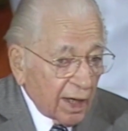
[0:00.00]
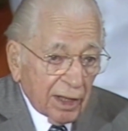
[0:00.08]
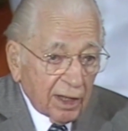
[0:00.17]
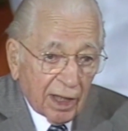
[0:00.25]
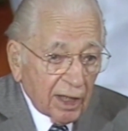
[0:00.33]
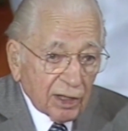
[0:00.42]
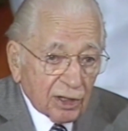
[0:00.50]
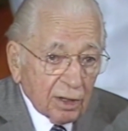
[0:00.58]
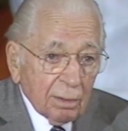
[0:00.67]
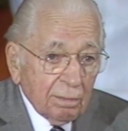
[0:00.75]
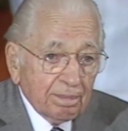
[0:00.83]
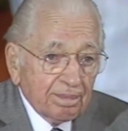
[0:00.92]
any
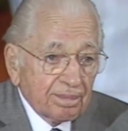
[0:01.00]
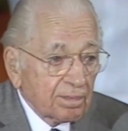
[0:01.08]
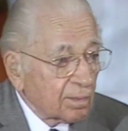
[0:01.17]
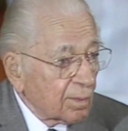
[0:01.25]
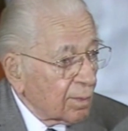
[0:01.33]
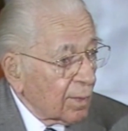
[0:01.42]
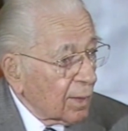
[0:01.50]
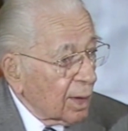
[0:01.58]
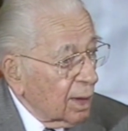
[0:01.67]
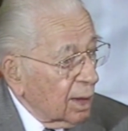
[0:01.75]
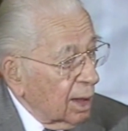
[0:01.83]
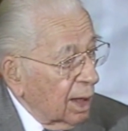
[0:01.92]
nation,
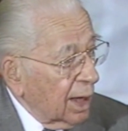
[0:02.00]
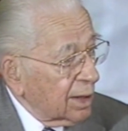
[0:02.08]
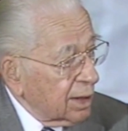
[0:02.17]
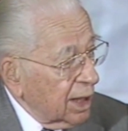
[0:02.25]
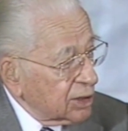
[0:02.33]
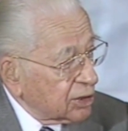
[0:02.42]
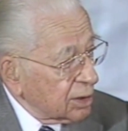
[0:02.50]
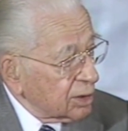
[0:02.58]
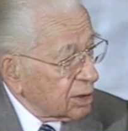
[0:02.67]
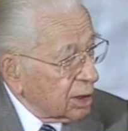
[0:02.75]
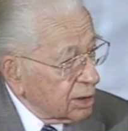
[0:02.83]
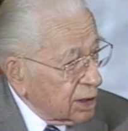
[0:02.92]
and
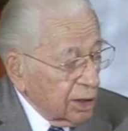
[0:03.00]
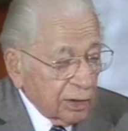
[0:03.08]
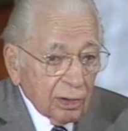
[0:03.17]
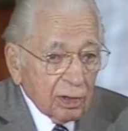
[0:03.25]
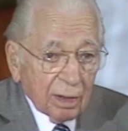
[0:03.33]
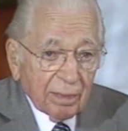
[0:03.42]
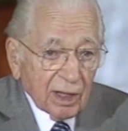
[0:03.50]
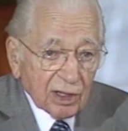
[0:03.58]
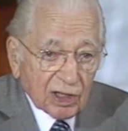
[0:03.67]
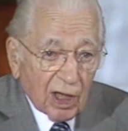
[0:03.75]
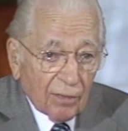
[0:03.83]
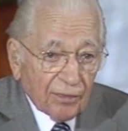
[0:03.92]
nations continued to
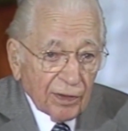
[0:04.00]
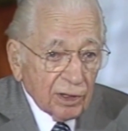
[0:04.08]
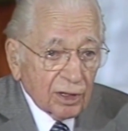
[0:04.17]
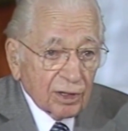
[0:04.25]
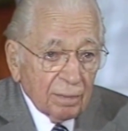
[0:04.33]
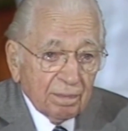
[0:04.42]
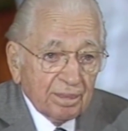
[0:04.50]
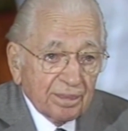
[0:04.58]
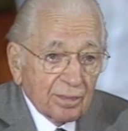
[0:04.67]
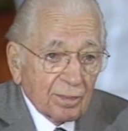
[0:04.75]
be selfish.